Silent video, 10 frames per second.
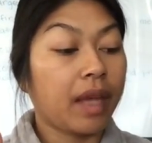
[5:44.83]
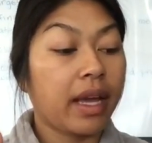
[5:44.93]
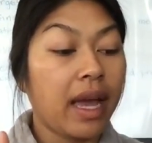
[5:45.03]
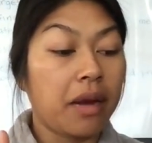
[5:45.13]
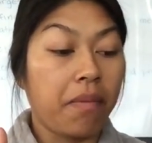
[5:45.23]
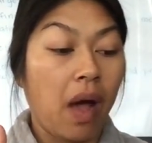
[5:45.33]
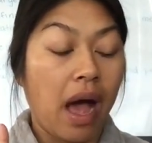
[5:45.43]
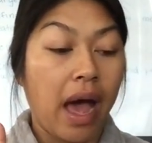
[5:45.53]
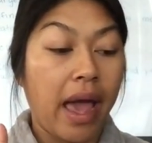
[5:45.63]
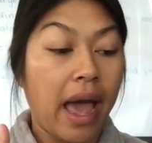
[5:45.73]
again,
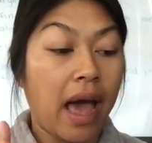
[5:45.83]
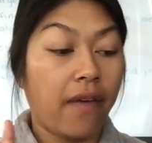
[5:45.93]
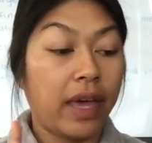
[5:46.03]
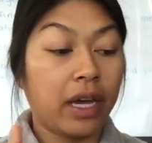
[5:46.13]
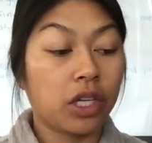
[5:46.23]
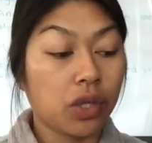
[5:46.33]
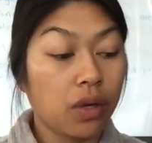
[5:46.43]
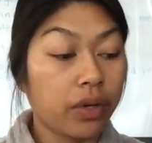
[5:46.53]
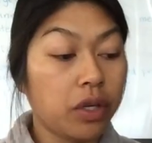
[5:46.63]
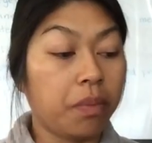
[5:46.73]
I have a
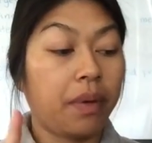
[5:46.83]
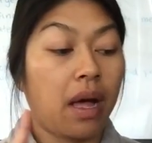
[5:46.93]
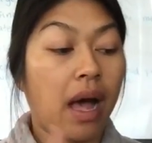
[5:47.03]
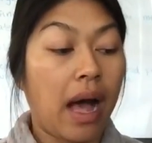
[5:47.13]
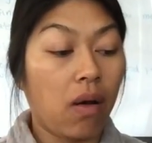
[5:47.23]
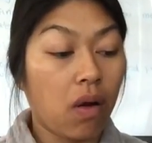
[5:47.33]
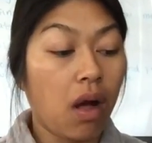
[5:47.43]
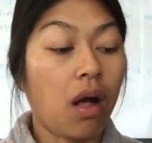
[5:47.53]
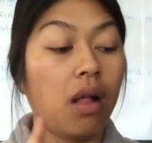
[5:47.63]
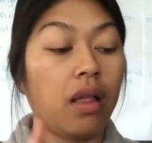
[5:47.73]
control group,
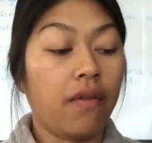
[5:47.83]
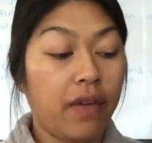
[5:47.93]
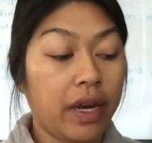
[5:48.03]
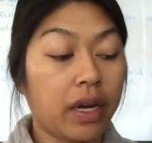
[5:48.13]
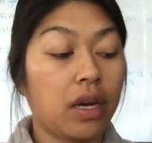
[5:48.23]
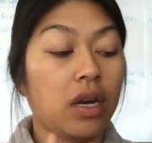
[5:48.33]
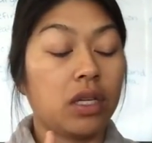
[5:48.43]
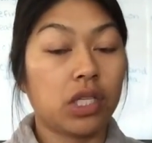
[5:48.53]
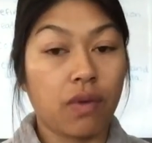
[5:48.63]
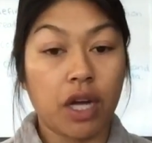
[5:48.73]
alcohol, vinegar,
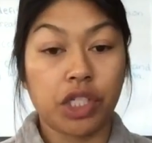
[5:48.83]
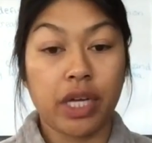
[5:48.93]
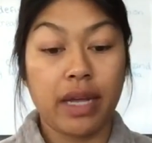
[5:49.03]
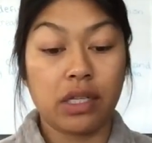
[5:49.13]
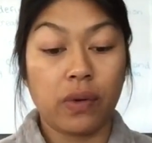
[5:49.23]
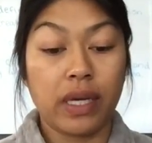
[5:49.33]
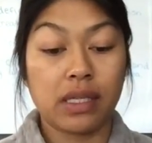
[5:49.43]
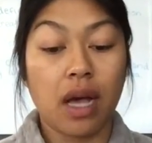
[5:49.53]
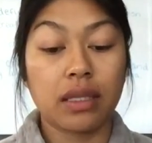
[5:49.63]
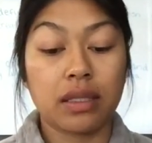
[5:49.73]
sriracha, and soy
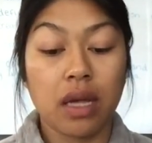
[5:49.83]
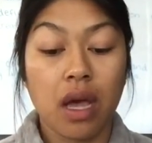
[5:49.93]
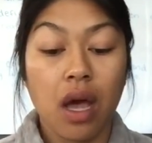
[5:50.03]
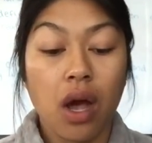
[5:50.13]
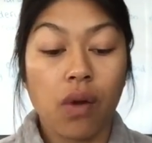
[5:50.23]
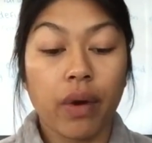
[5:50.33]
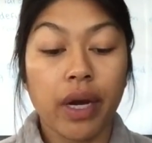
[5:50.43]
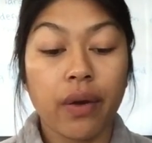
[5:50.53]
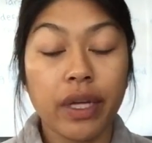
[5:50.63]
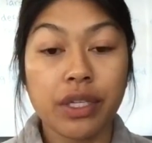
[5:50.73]
sauce. What
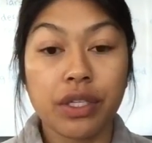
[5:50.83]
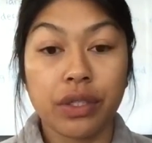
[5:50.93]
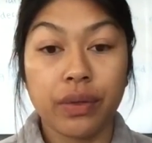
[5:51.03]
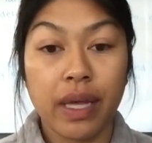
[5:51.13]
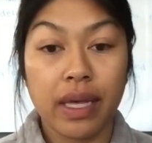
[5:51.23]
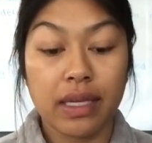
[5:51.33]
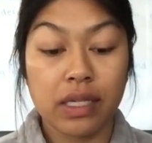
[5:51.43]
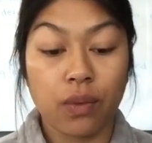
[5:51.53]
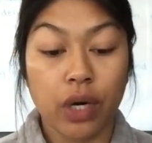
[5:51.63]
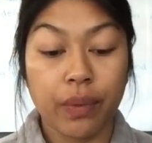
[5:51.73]
you're going to do
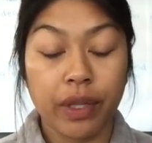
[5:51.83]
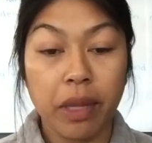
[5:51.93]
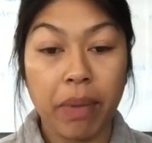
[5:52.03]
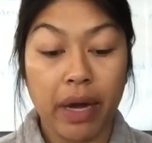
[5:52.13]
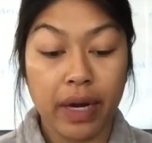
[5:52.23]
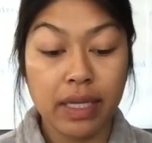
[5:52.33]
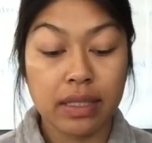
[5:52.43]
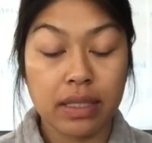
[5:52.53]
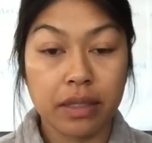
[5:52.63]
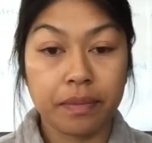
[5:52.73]
is work with the
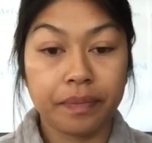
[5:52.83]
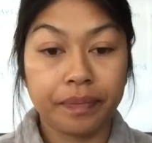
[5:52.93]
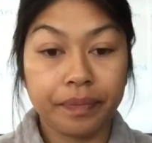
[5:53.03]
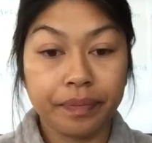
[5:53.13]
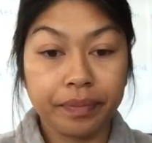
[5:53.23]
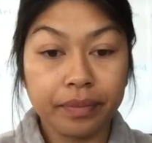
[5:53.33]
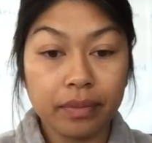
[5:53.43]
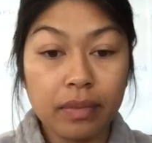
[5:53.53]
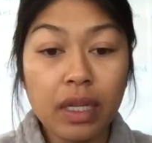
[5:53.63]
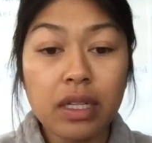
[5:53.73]
parent
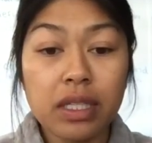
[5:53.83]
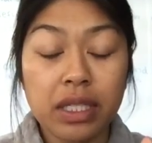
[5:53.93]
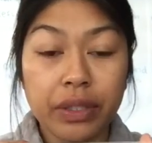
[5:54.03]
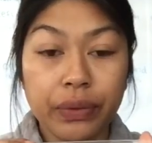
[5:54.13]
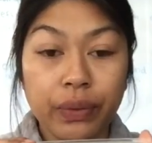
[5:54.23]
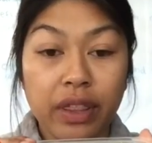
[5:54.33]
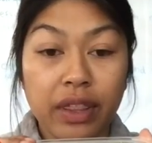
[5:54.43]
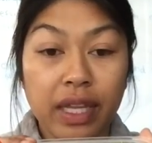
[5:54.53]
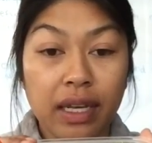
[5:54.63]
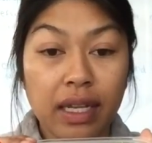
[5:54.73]
to
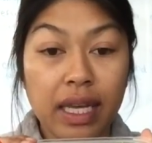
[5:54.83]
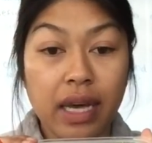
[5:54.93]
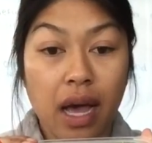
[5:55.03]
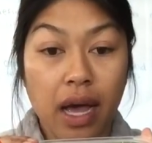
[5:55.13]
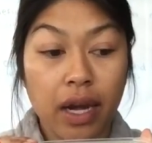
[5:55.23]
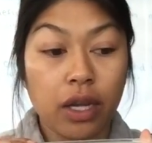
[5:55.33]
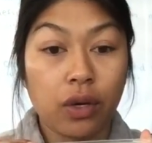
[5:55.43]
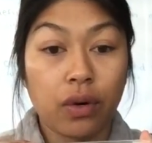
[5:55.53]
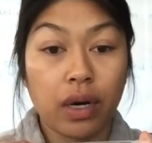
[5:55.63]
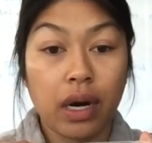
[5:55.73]
thinly cut
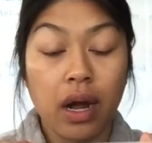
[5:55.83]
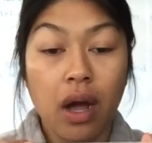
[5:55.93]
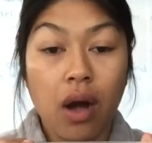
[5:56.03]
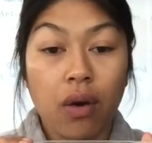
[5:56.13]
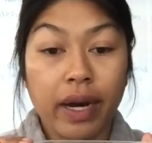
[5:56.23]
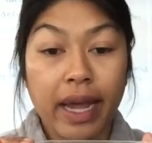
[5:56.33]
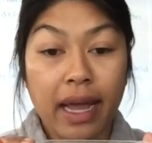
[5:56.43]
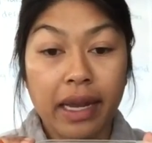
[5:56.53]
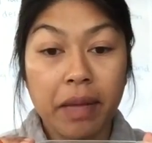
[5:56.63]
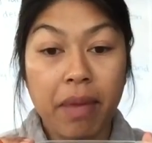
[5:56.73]
your
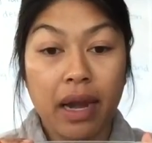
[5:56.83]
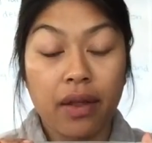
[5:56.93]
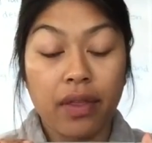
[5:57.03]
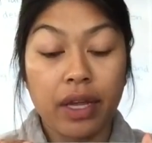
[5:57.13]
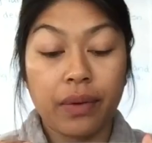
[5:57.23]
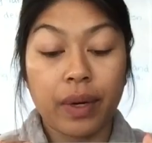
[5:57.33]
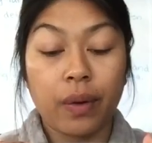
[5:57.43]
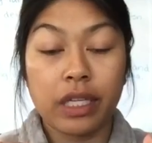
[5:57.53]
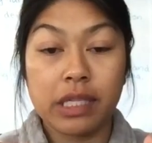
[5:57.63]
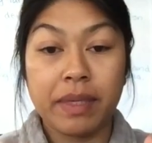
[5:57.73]
organic matter that you are
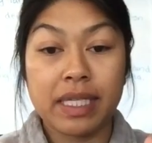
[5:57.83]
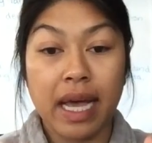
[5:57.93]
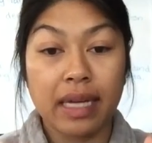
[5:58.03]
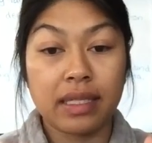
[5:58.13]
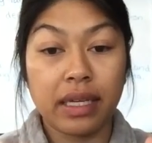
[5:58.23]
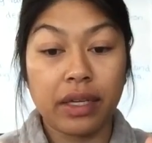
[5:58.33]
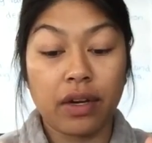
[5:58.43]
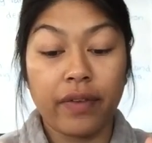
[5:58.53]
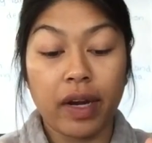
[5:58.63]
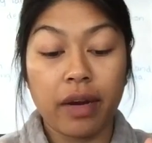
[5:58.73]
going to be testing
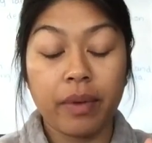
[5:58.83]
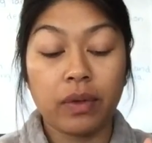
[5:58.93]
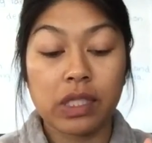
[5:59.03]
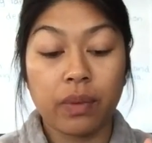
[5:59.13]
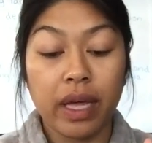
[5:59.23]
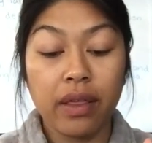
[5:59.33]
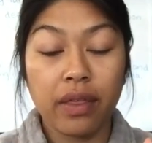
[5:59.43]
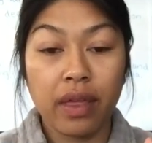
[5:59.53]
your variables with.